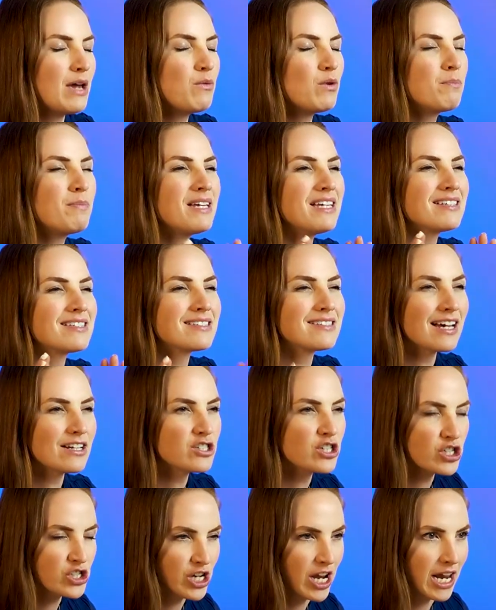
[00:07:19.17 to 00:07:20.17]
It would be
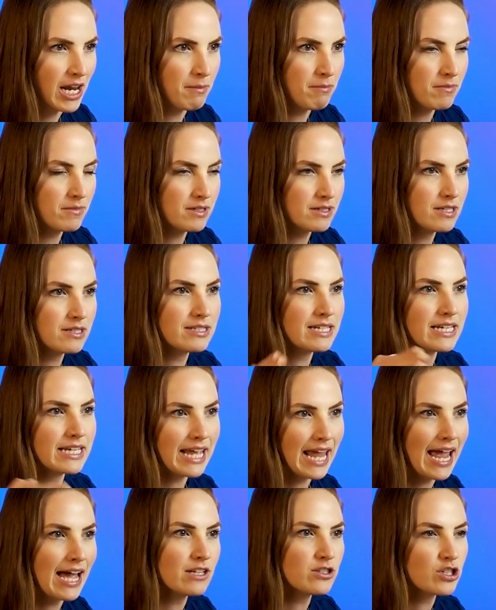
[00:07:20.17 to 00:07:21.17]
such a shame to see
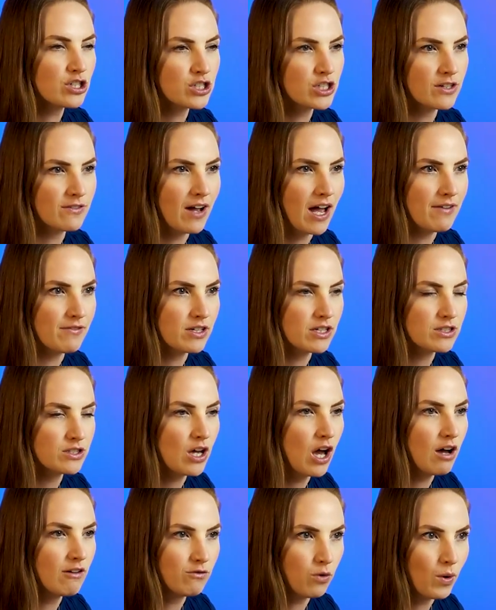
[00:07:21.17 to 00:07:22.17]
cancer survivors
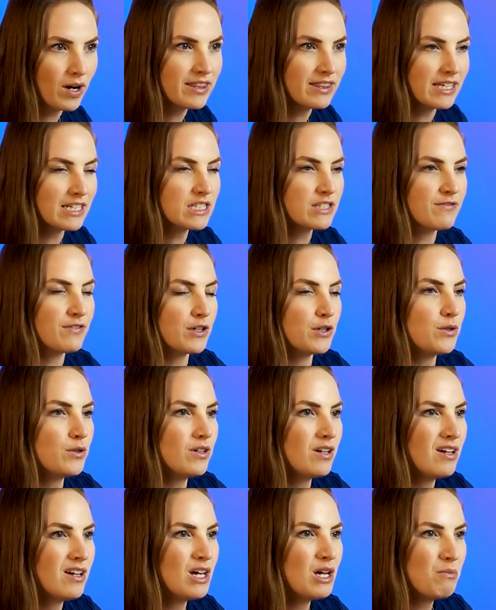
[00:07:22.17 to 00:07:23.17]
avoid this
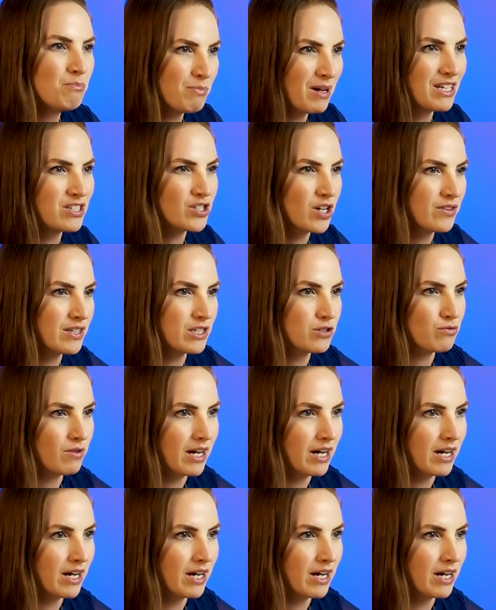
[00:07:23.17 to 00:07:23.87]
food based on this